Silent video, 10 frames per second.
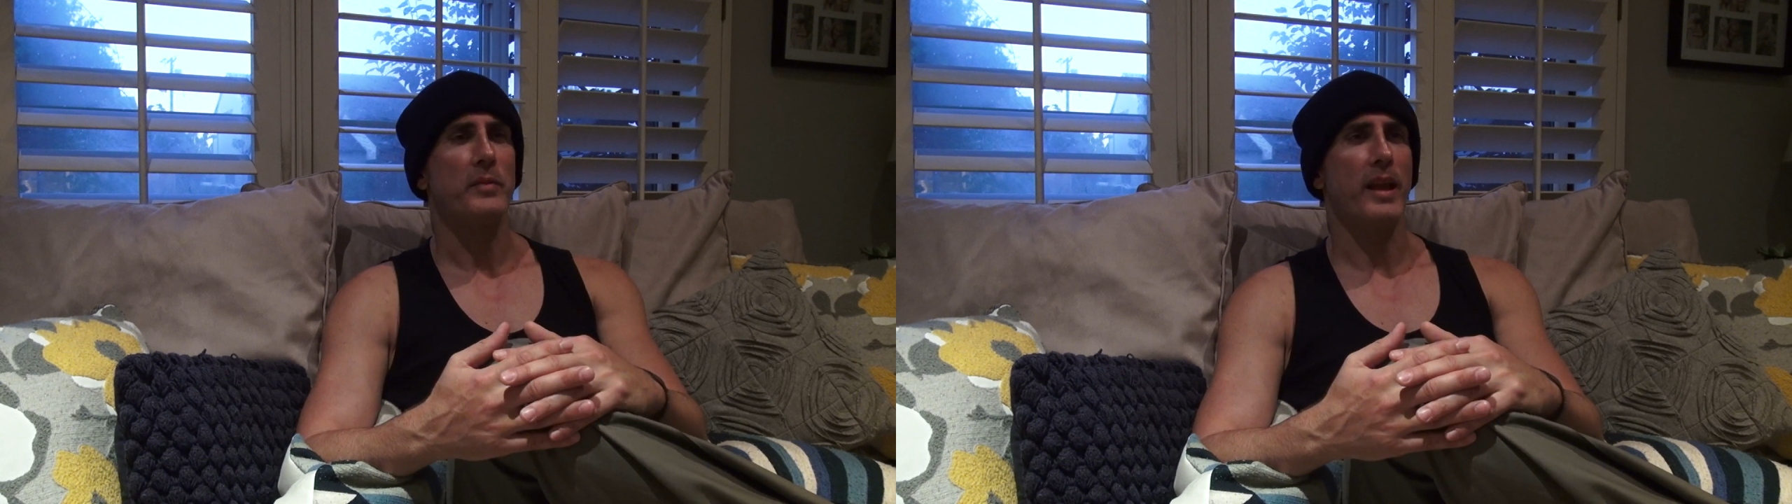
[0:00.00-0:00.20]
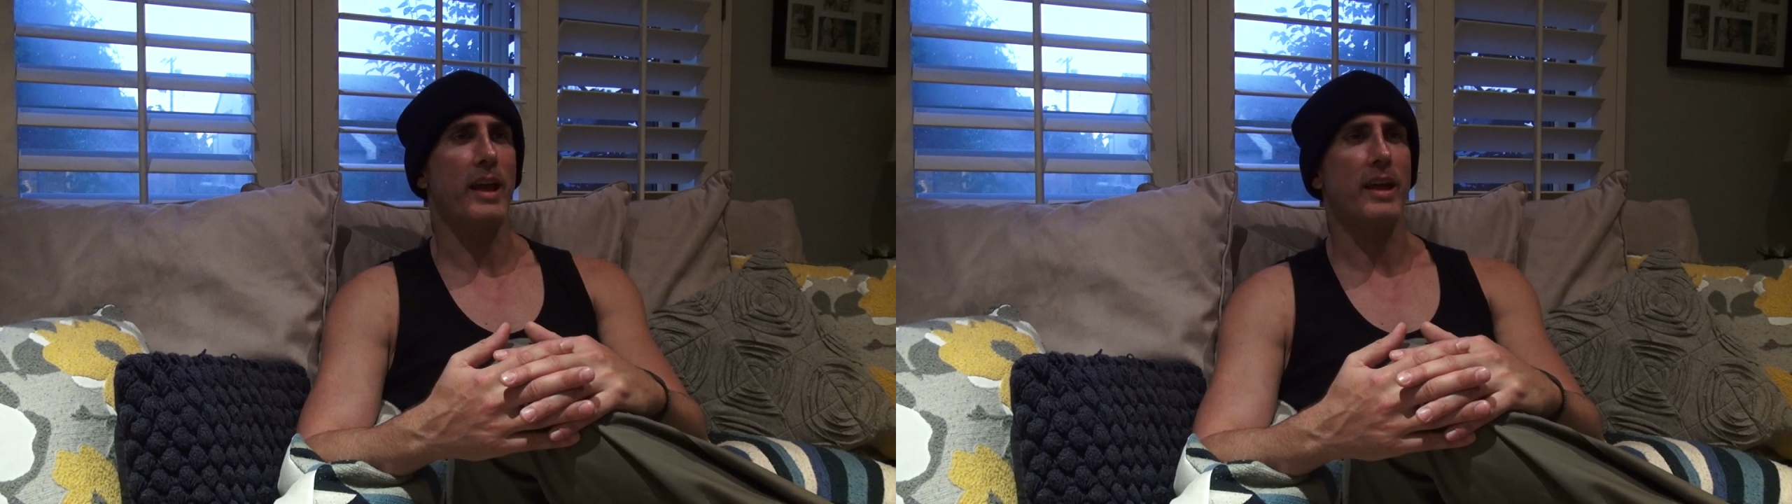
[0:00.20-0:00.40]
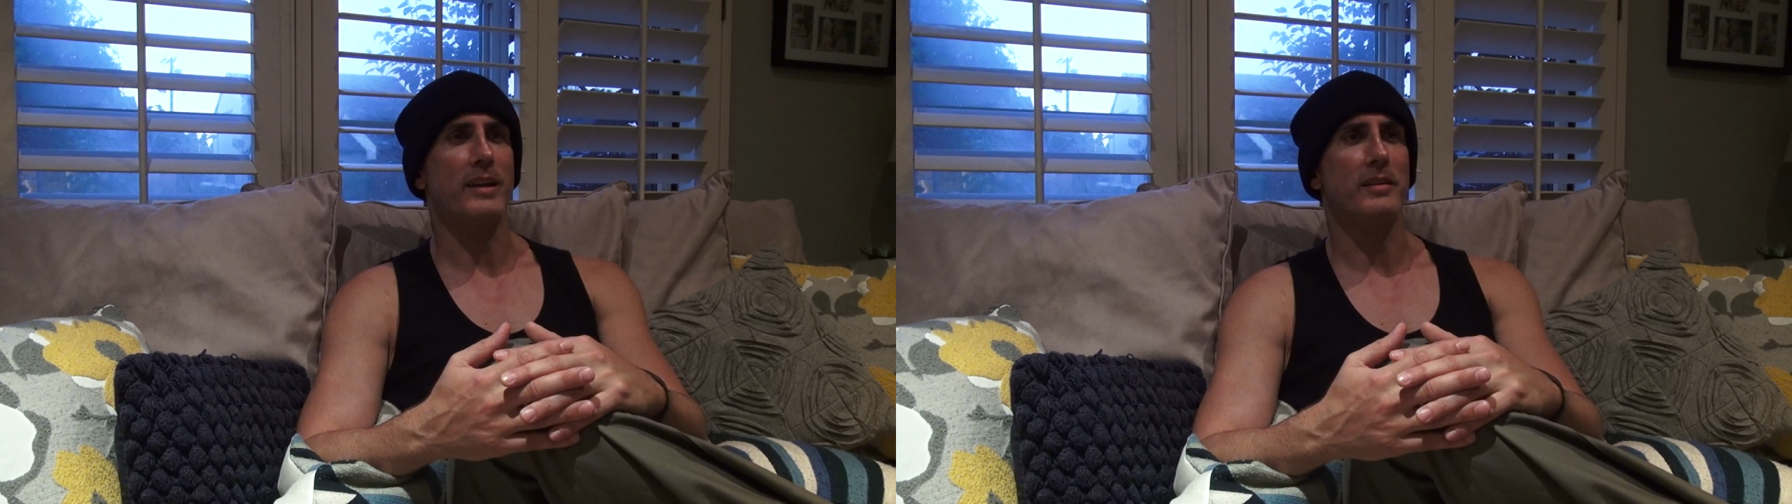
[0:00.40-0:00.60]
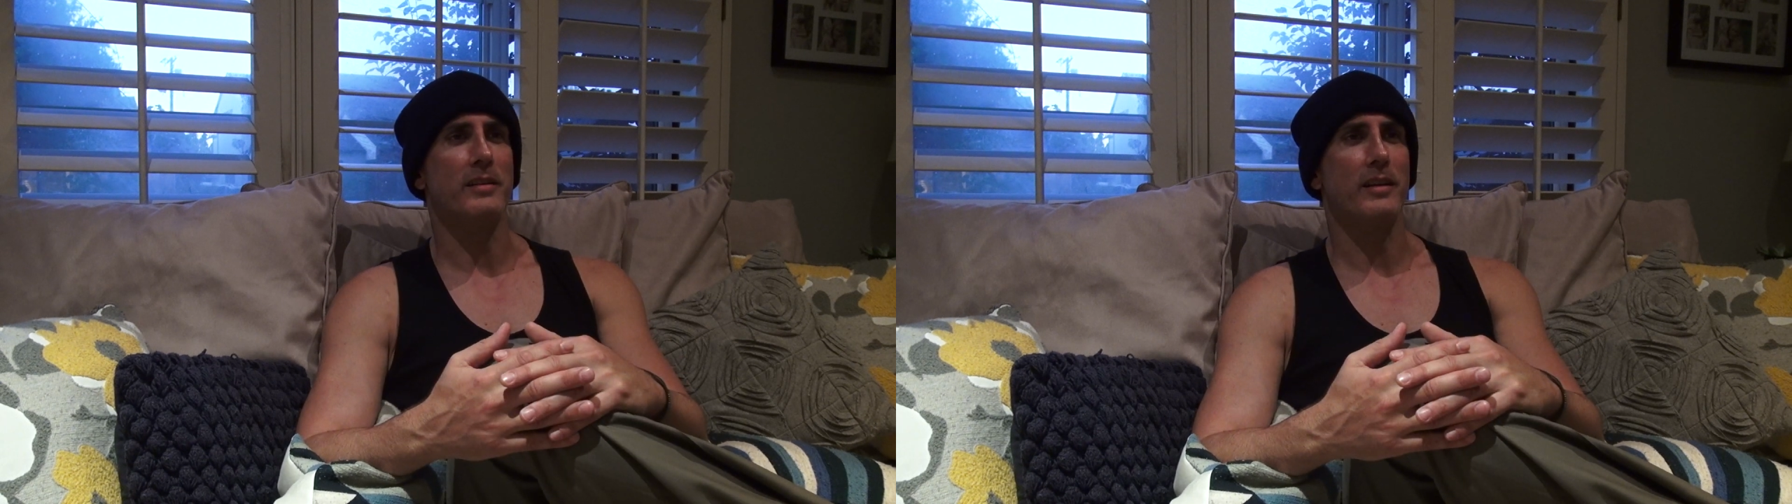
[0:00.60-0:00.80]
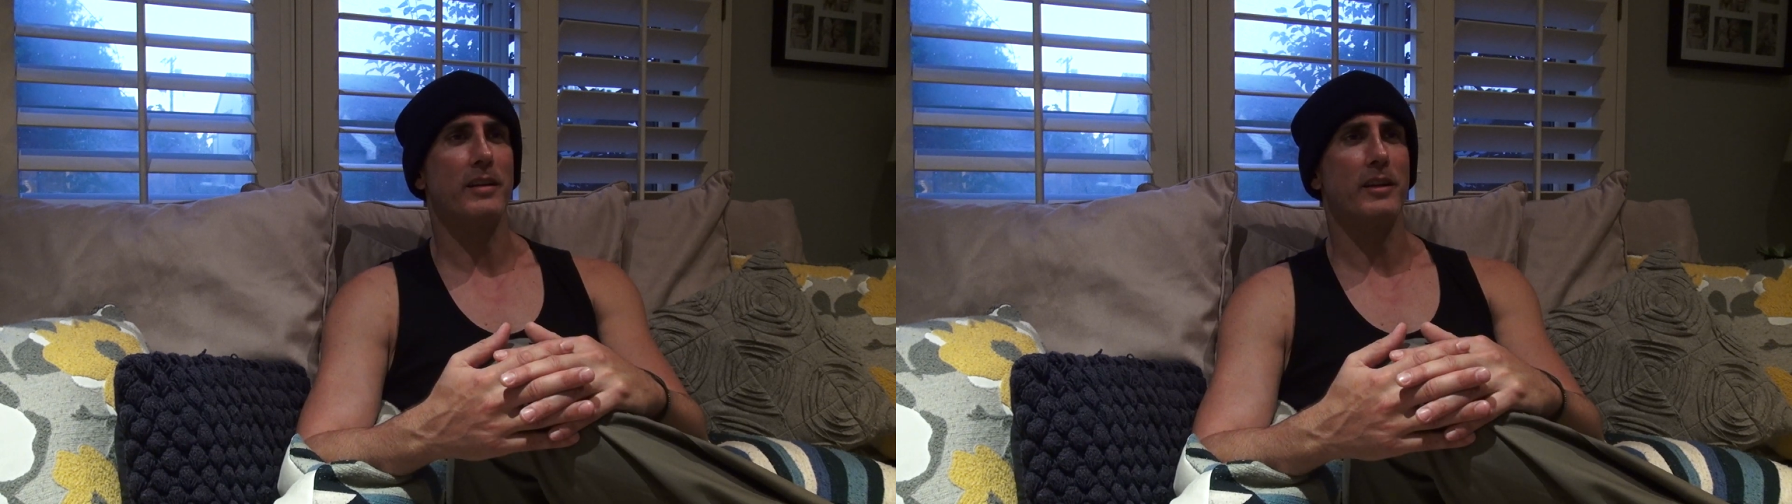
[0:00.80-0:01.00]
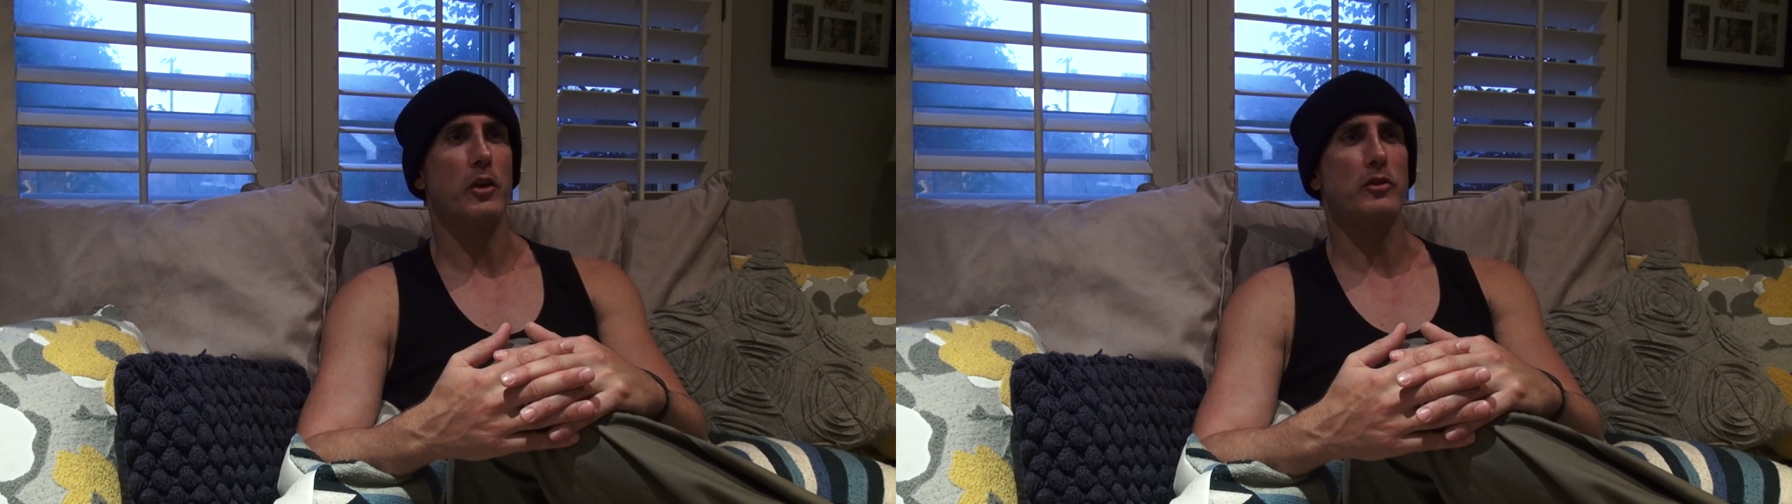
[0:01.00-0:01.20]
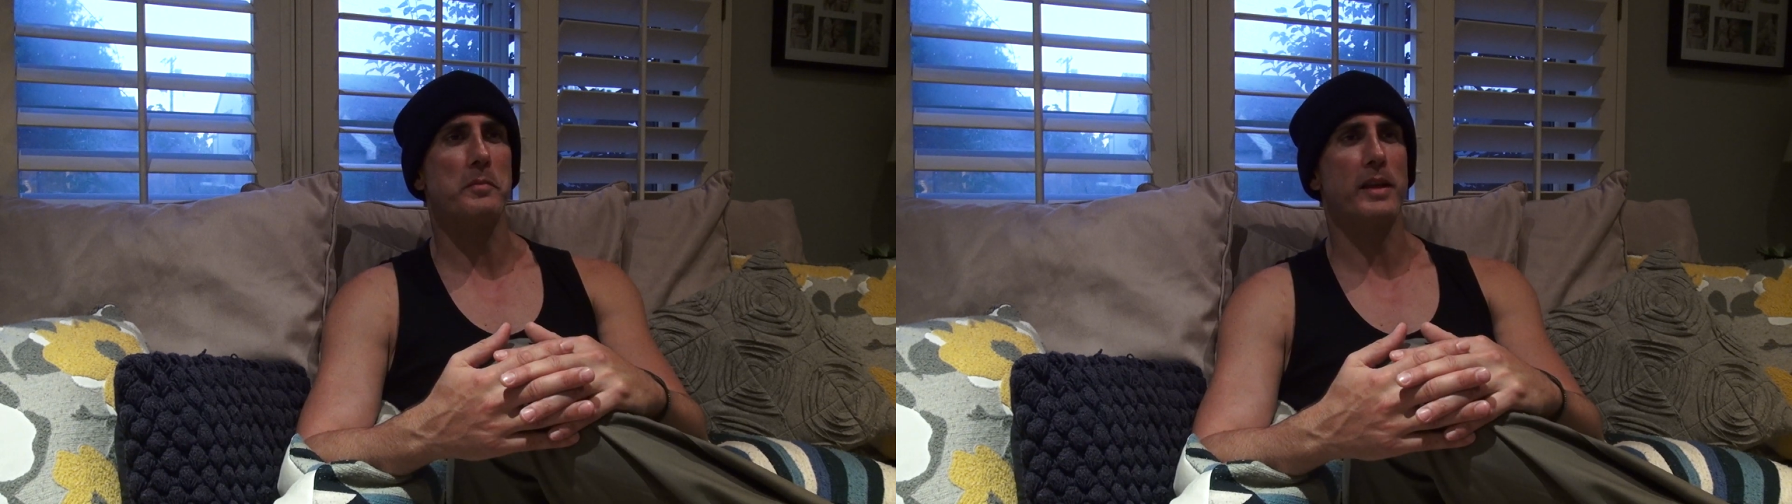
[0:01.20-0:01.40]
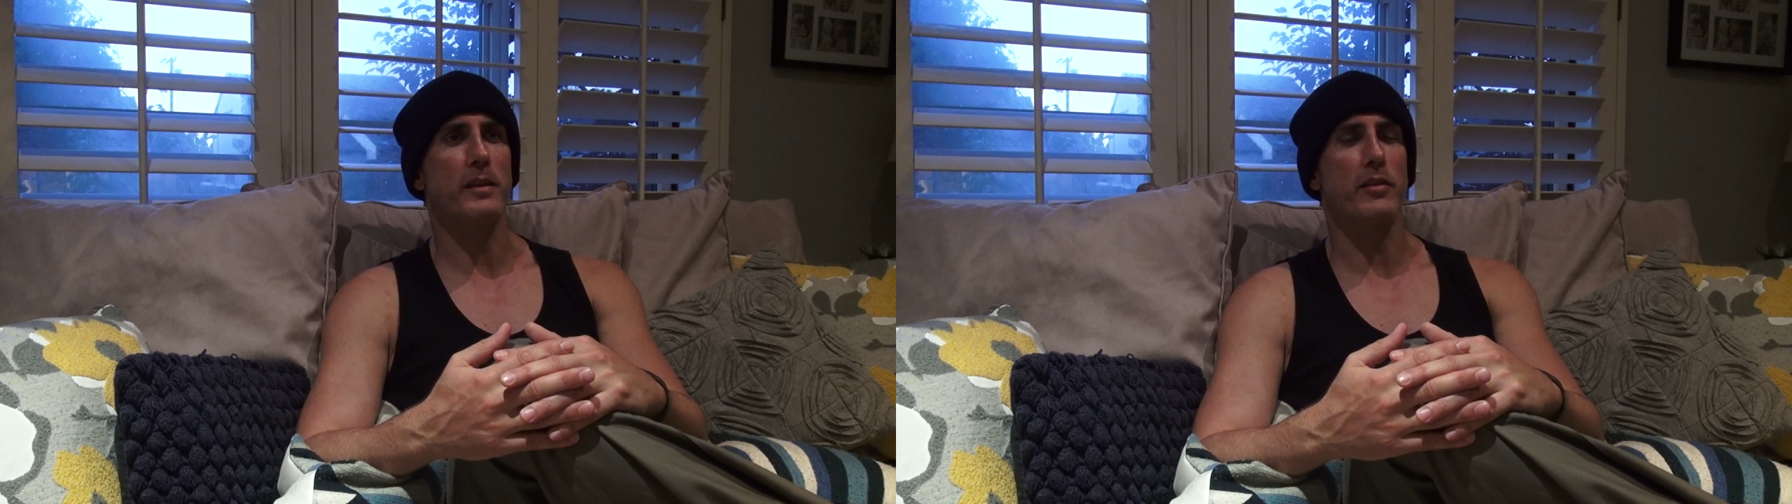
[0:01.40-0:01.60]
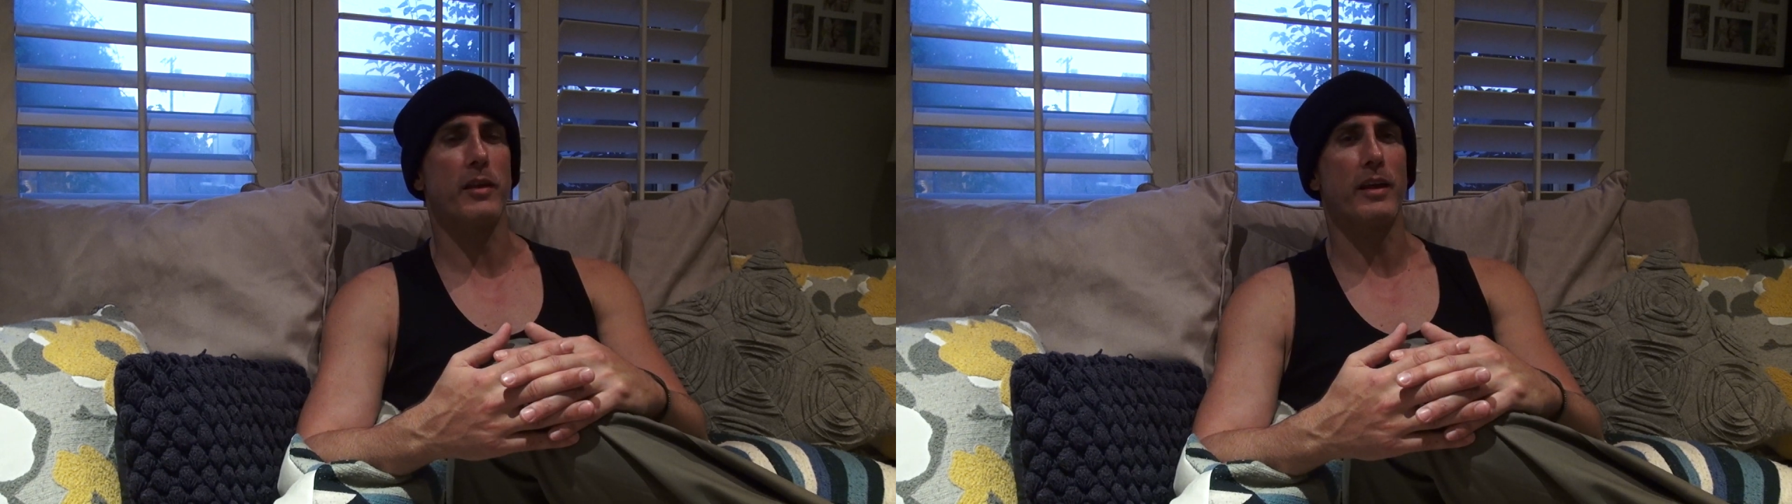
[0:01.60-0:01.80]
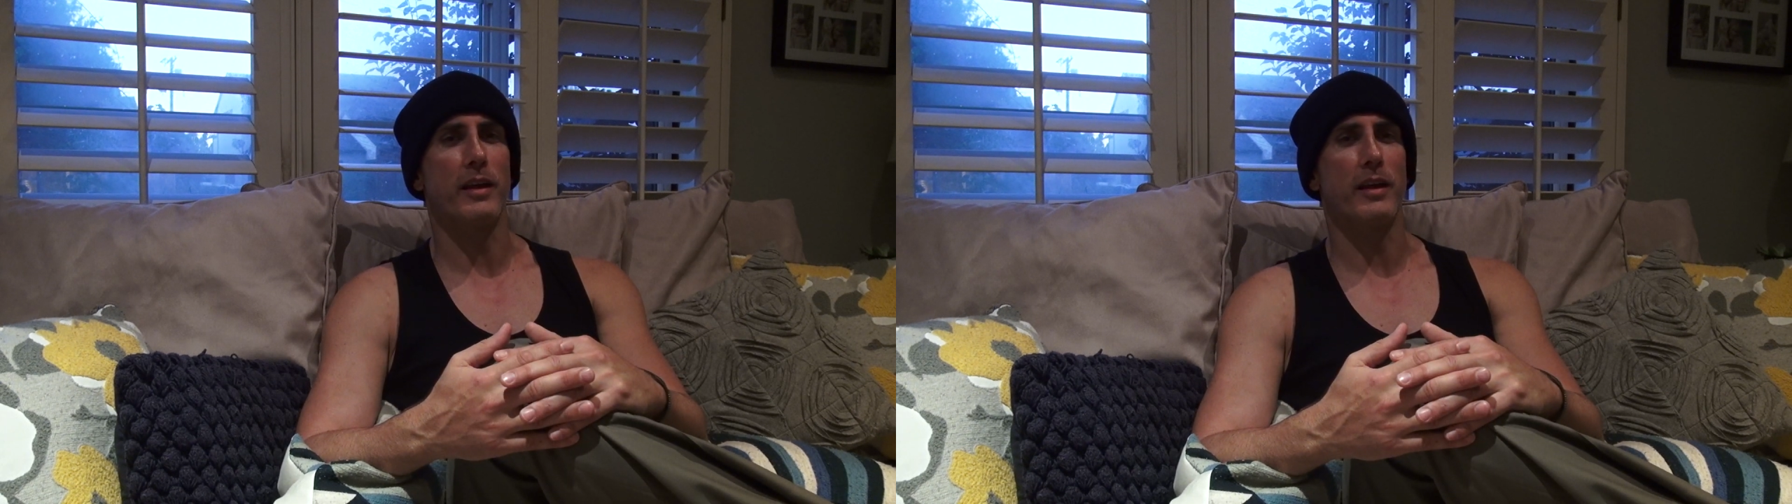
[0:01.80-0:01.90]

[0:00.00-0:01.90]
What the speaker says: And, you know, to me, it's